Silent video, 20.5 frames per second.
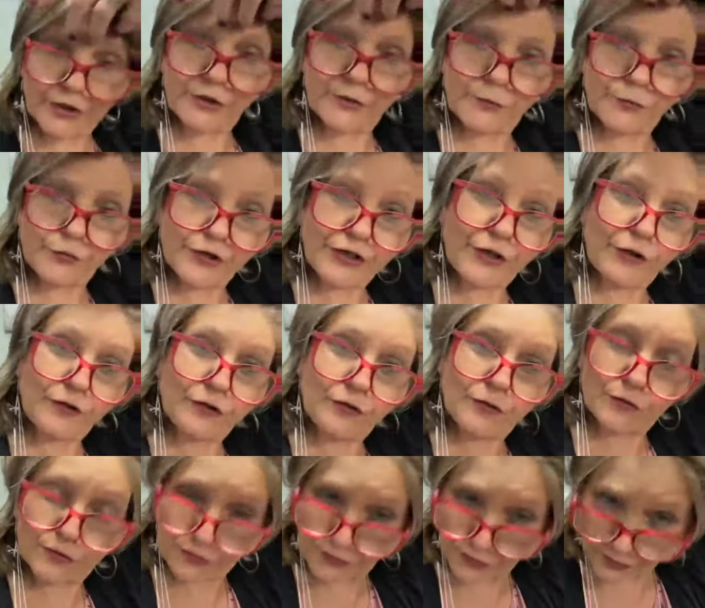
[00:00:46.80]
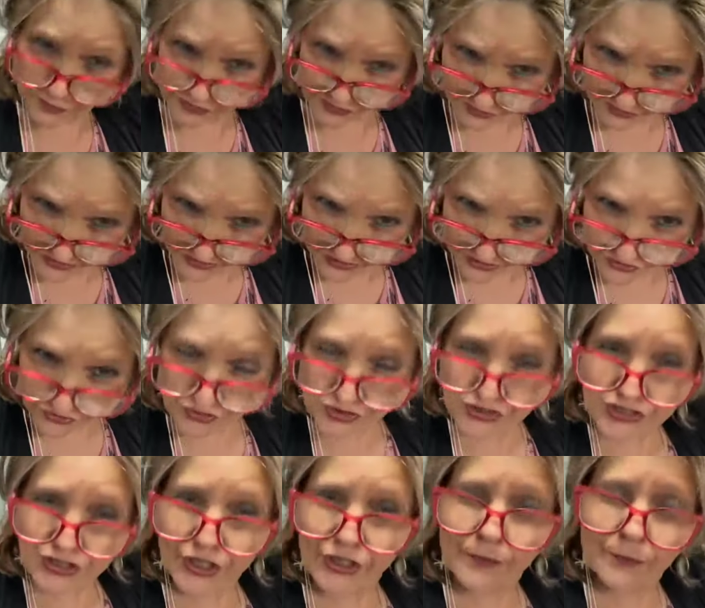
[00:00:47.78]
going to bring you a little closer.
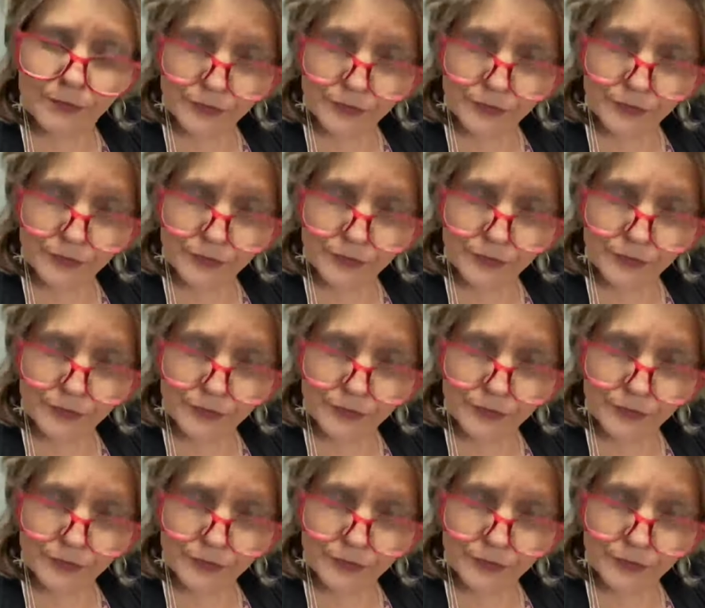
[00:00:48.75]
She's got